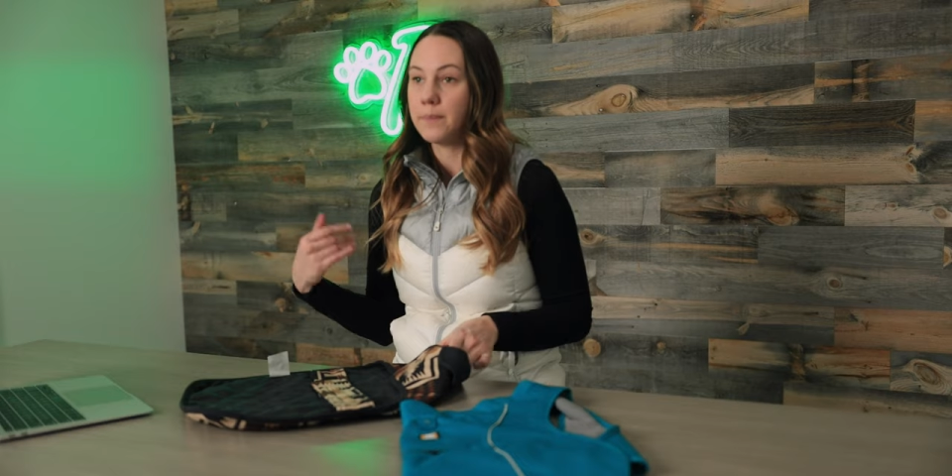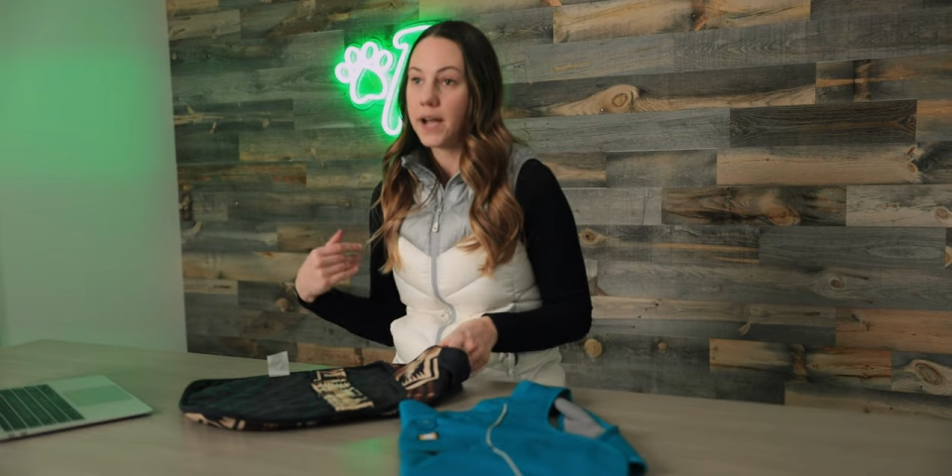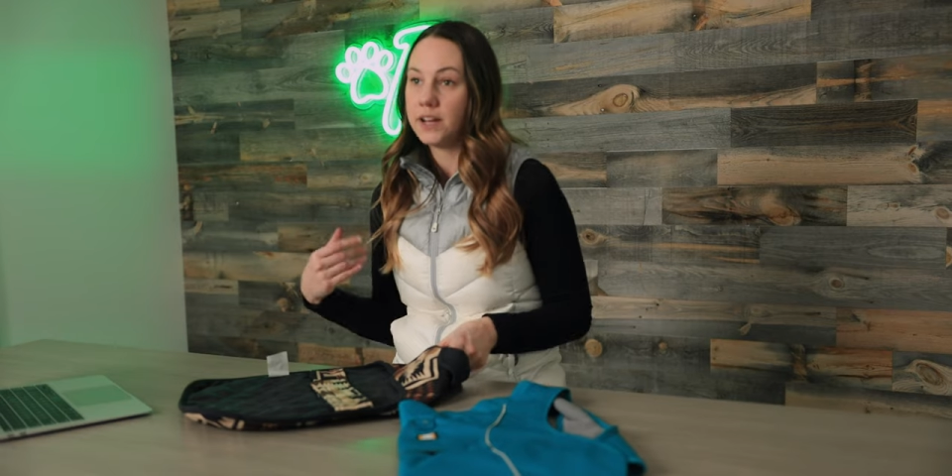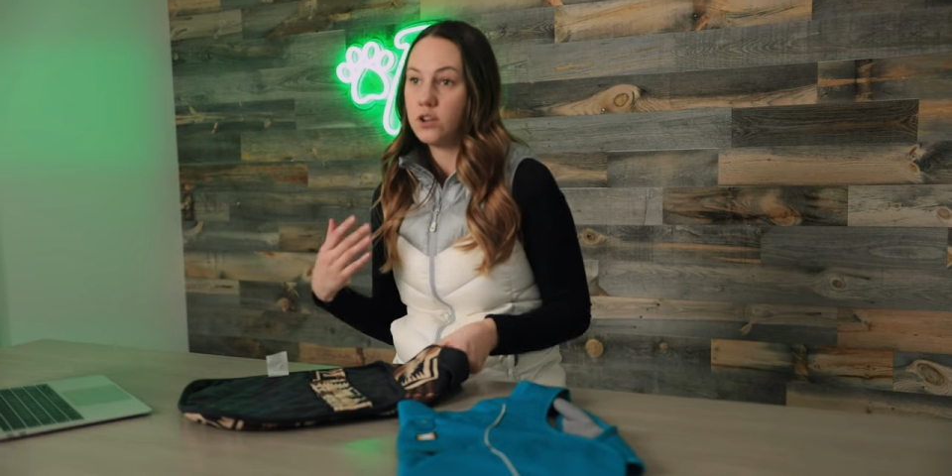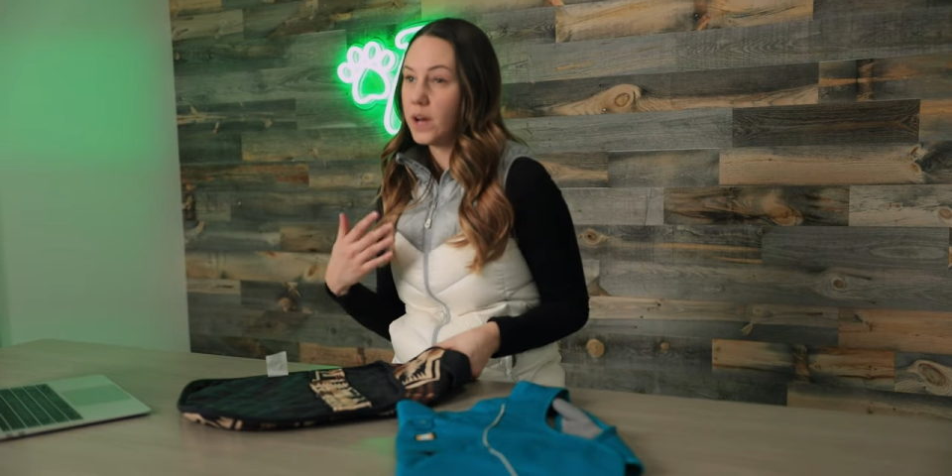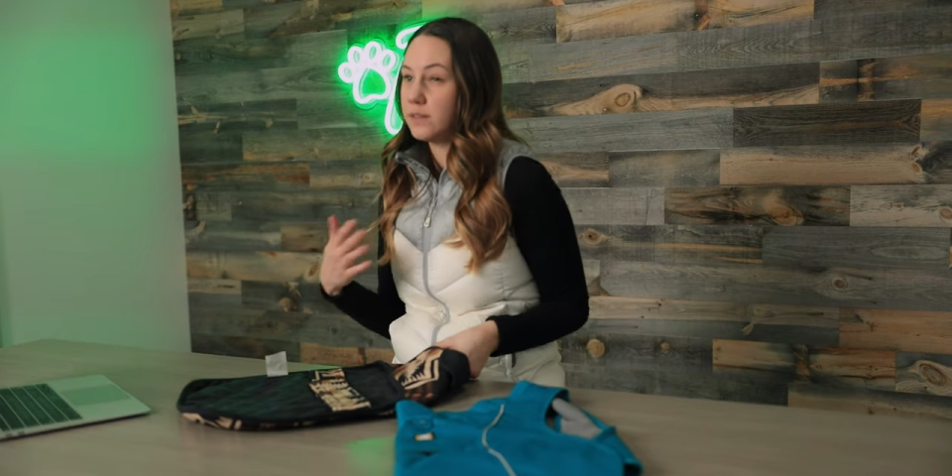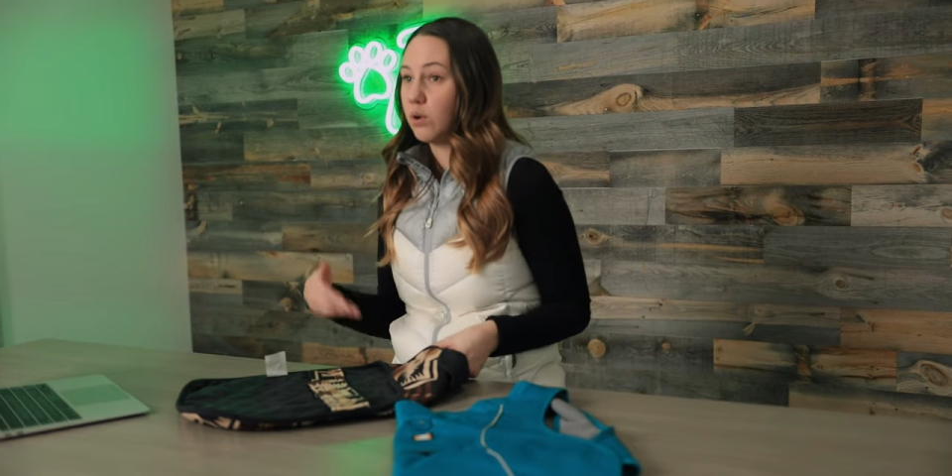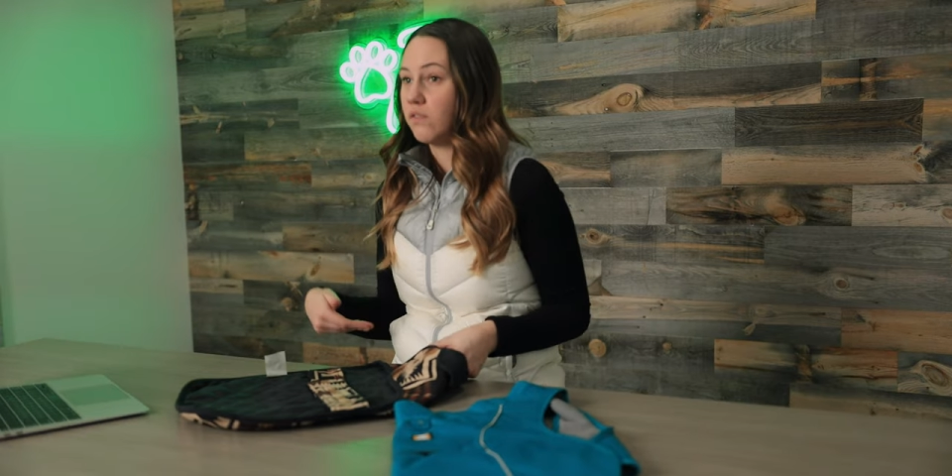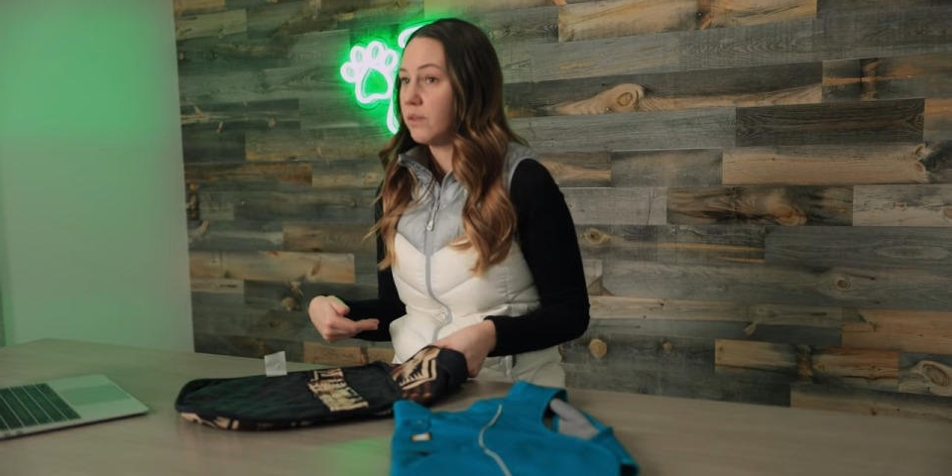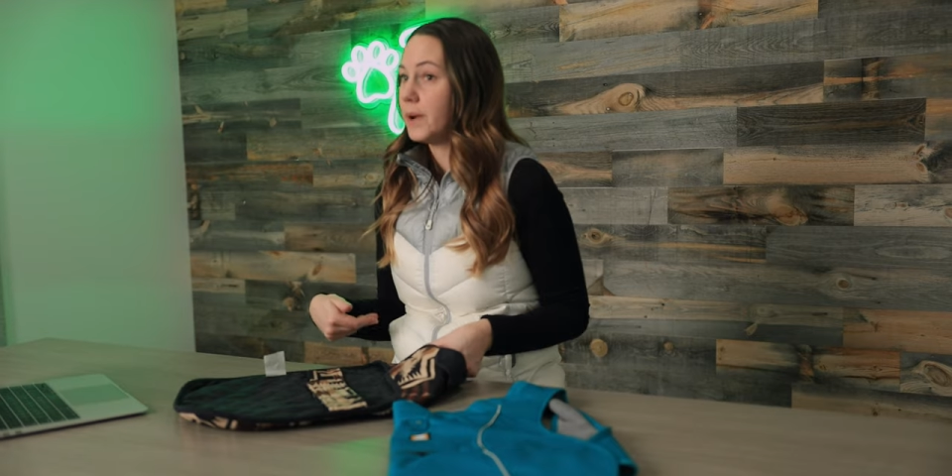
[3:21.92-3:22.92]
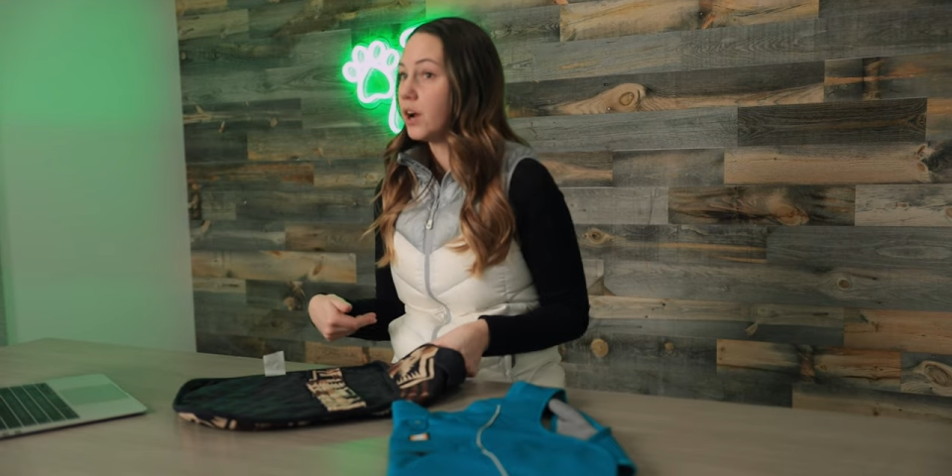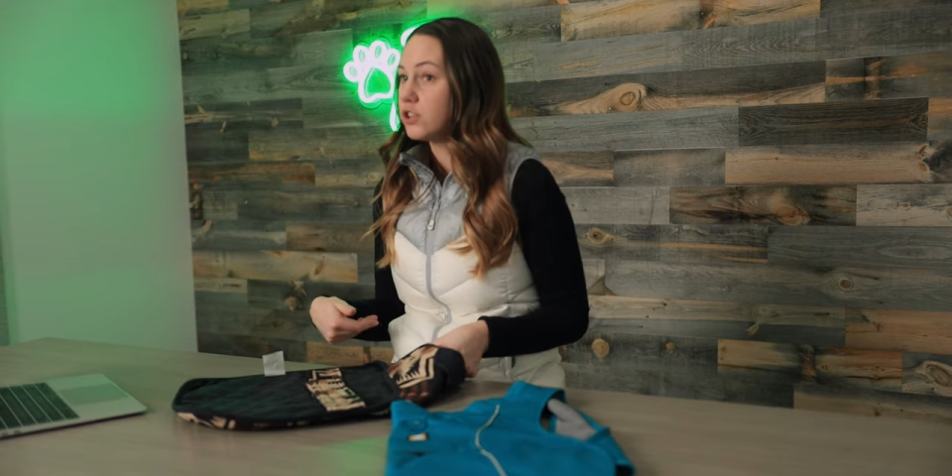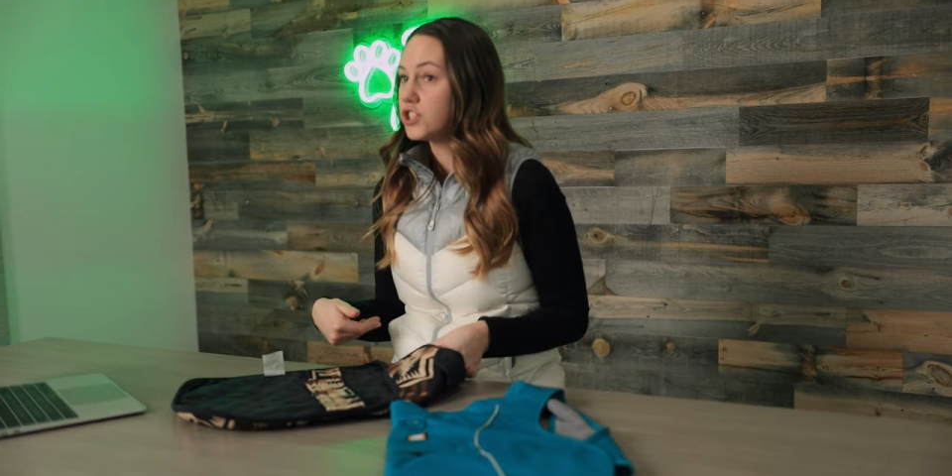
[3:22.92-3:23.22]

mine, who has more of a barrel